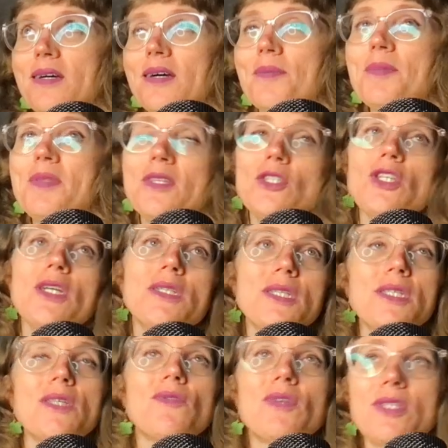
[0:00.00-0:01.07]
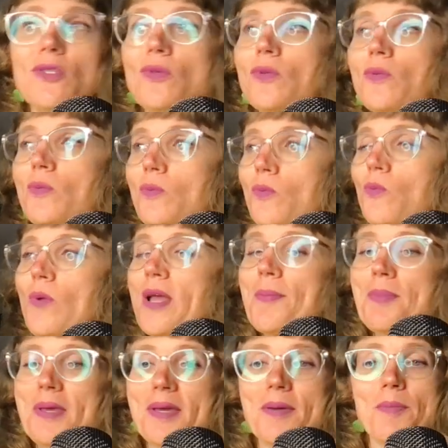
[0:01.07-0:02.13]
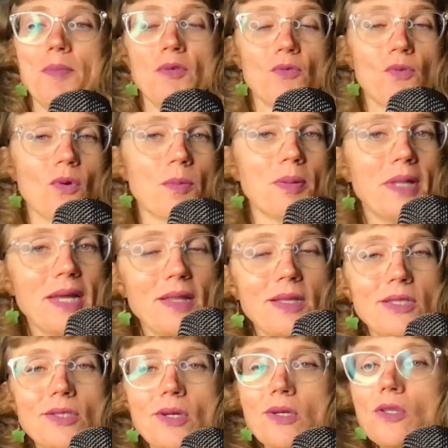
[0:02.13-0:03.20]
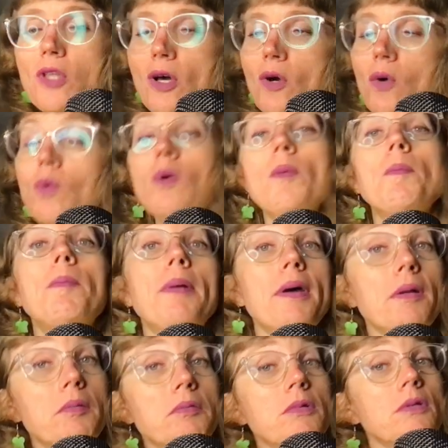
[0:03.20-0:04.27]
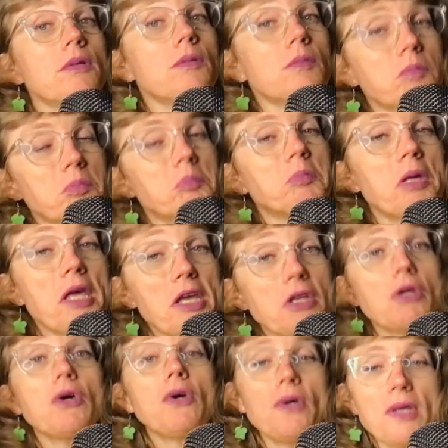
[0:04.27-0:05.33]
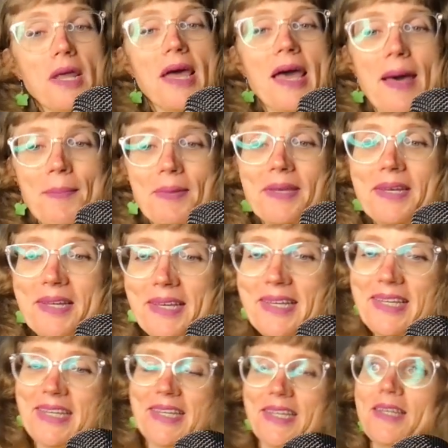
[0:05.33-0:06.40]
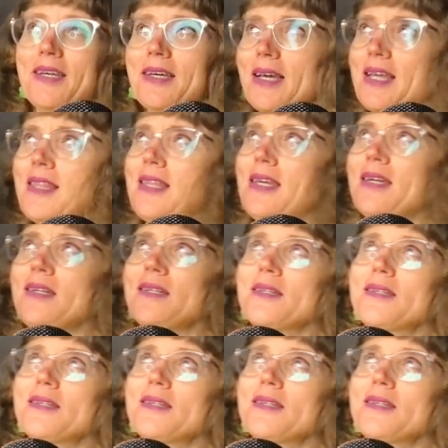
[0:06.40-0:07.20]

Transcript: I mean, the chances of us ramping before playing this are low, but, you know, it could happen, I think.